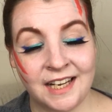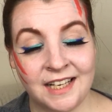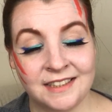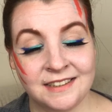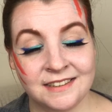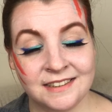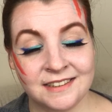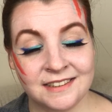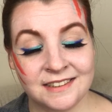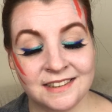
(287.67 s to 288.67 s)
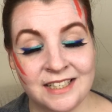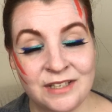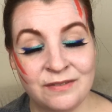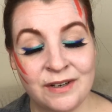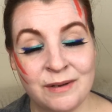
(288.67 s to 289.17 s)
And
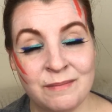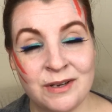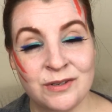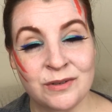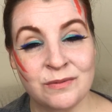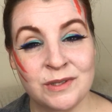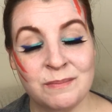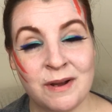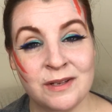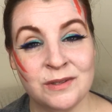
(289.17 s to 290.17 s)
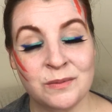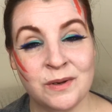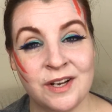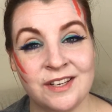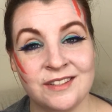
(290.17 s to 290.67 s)
his very measured response
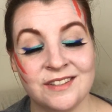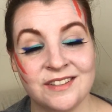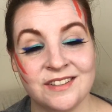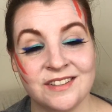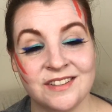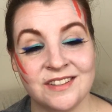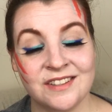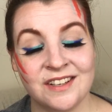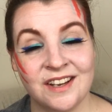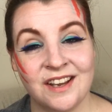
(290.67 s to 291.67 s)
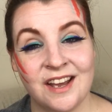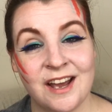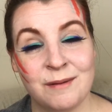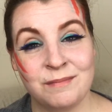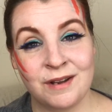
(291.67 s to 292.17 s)
was,
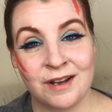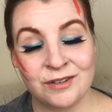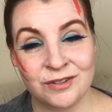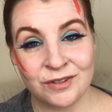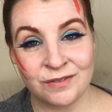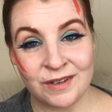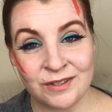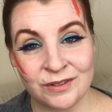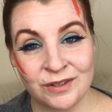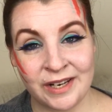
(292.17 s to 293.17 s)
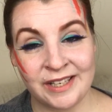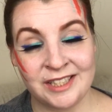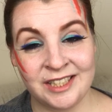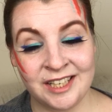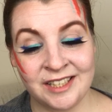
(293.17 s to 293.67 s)
I'm not sure if that's a good
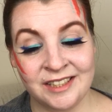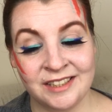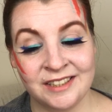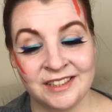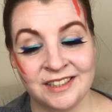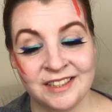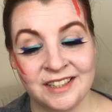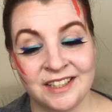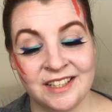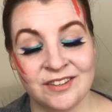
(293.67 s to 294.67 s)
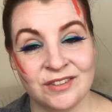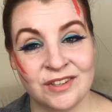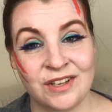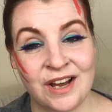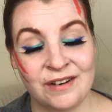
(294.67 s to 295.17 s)
idea. There's
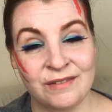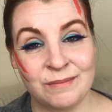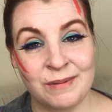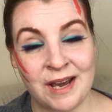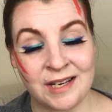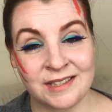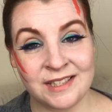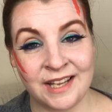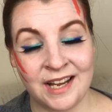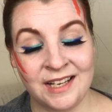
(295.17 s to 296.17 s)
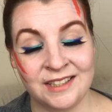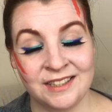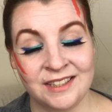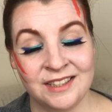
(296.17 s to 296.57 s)
a lot of impact in that.